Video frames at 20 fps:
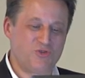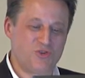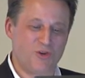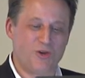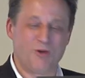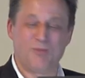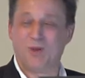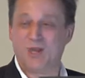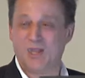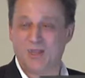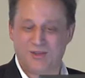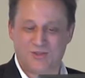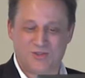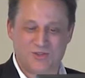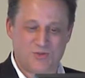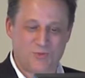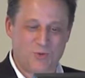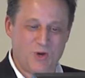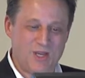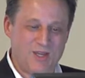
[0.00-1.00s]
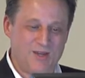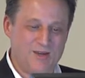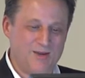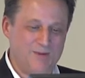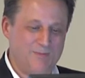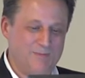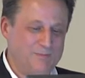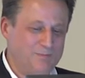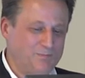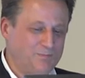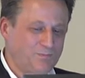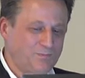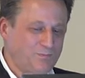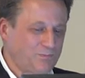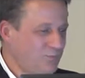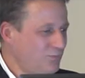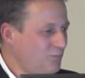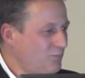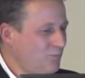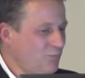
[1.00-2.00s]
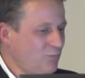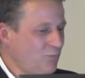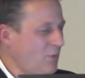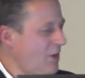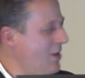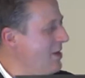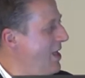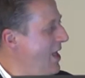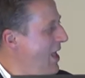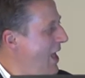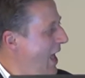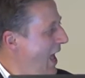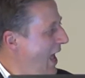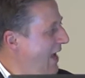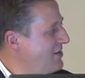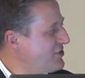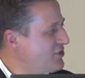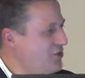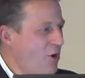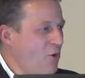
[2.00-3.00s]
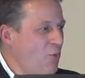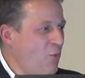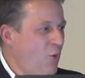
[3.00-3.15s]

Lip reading: Germany and Sweden. And so